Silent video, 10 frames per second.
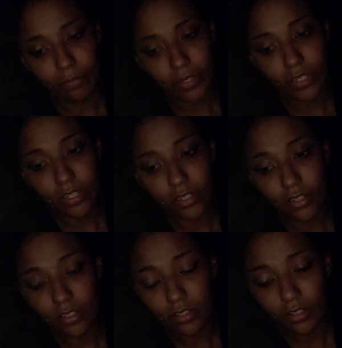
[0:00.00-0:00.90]

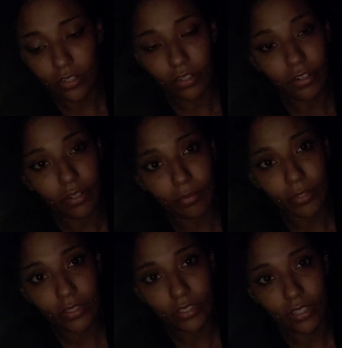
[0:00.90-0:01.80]
being the current
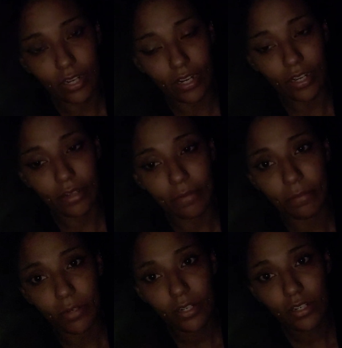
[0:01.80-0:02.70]
person that I am